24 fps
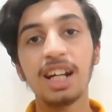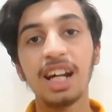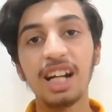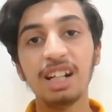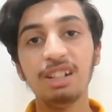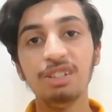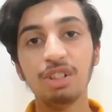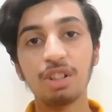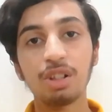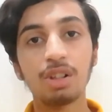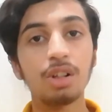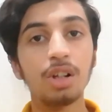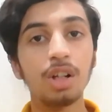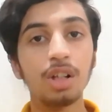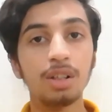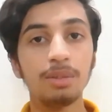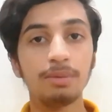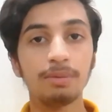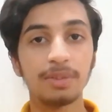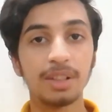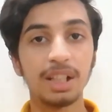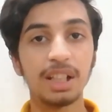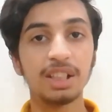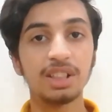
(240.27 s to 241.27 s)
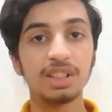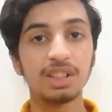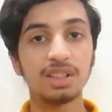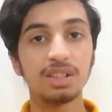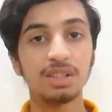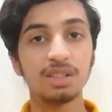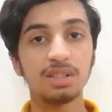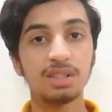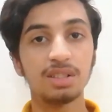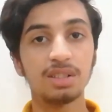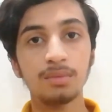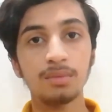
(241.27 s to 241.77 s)
and your qualifications.
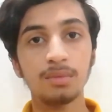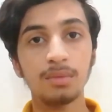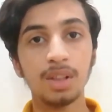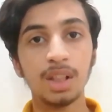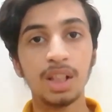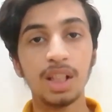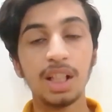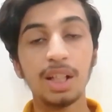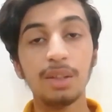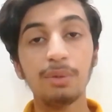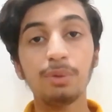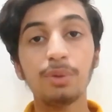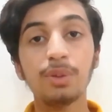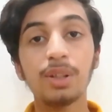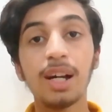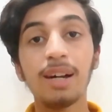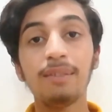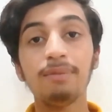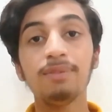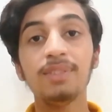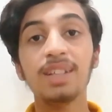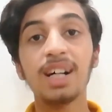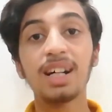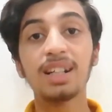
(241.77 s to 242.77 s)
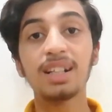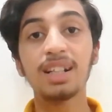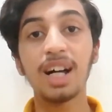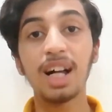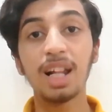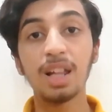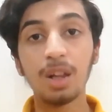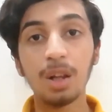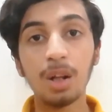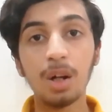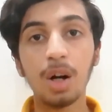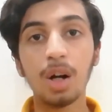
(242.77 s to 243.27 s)
If you have done a
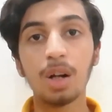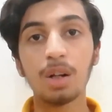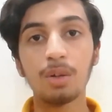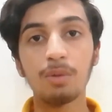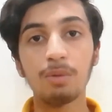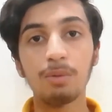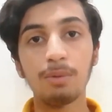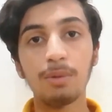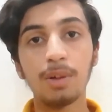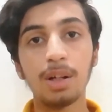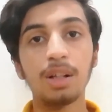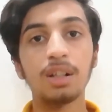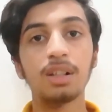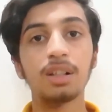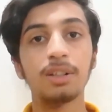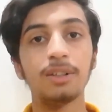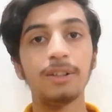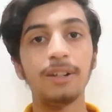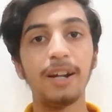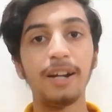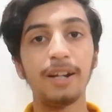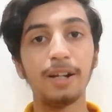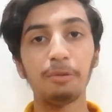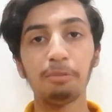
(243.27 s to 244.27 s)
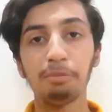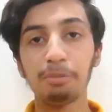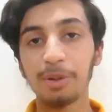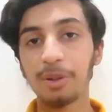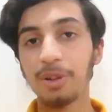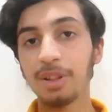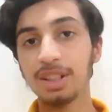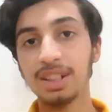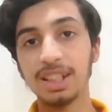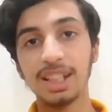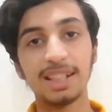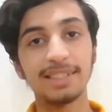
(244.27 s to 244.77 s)
lot of work creating
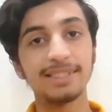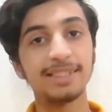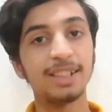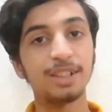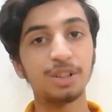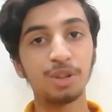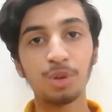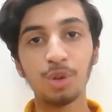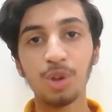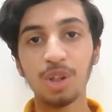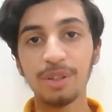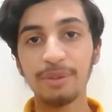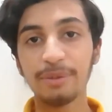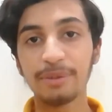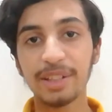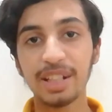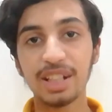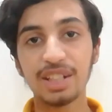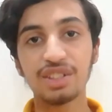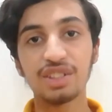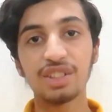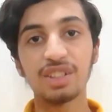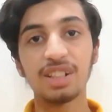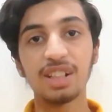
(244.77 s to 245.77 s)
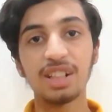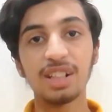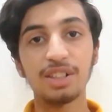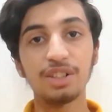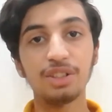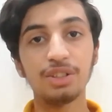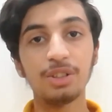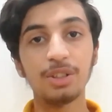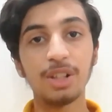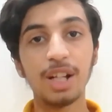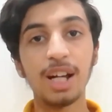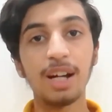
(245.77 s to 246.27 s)
projects and qualification, and
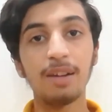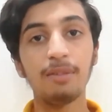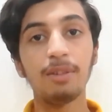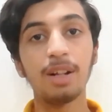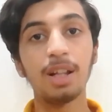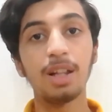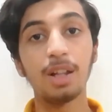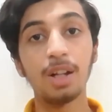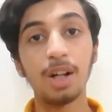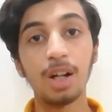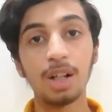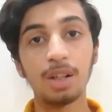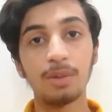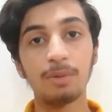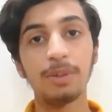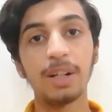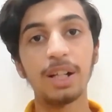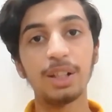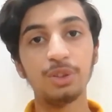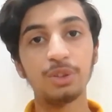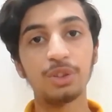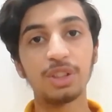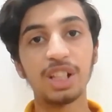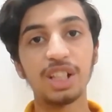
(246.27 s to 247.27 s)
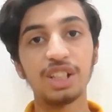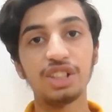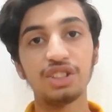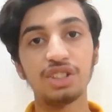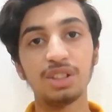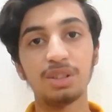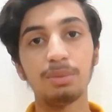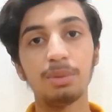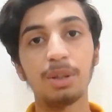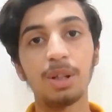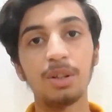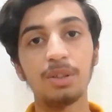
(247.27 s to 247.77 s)
you have a lot of
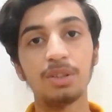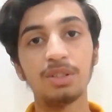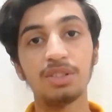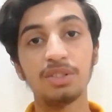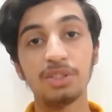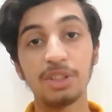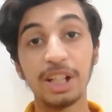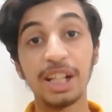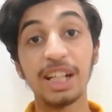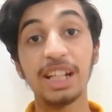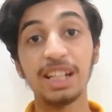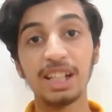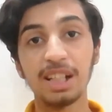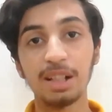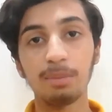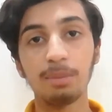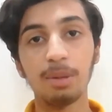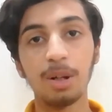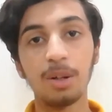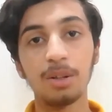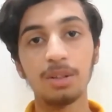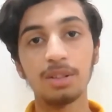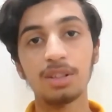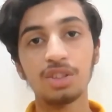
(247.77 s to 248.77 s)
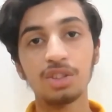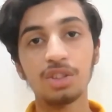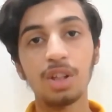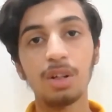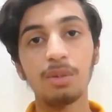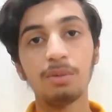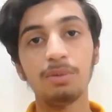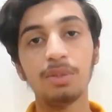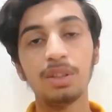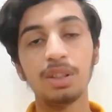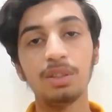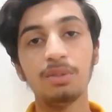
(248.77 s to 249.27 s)
education about training about
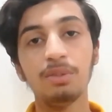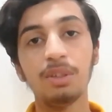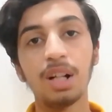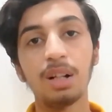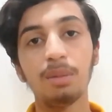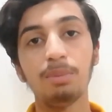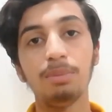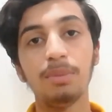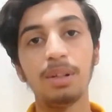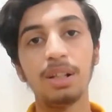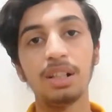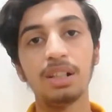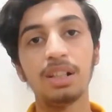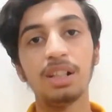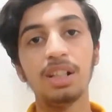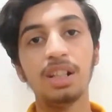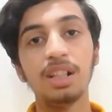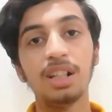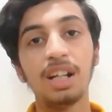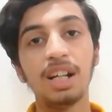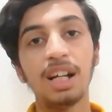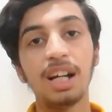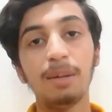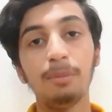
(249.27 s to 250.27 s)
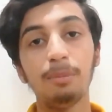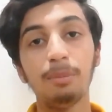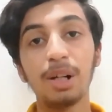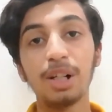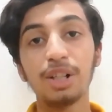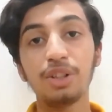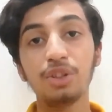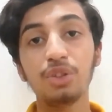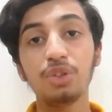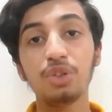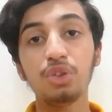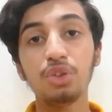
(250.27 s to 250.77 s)
software development,
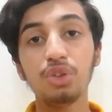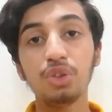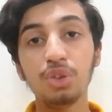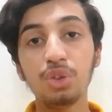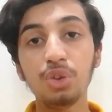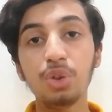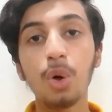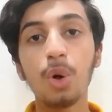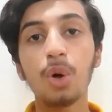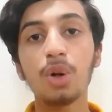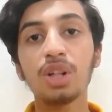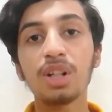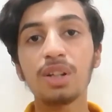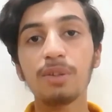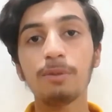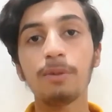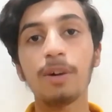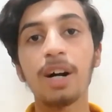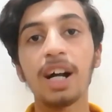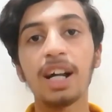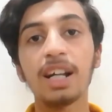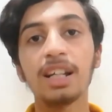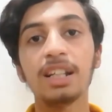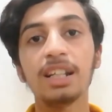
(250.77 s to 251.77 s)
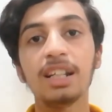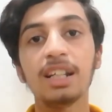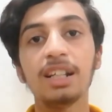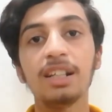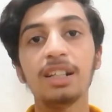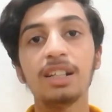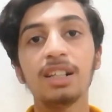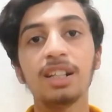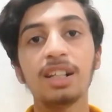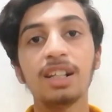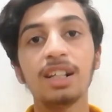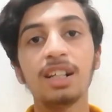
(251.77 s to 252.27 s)
but you don't define
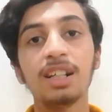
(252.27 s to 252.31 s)
it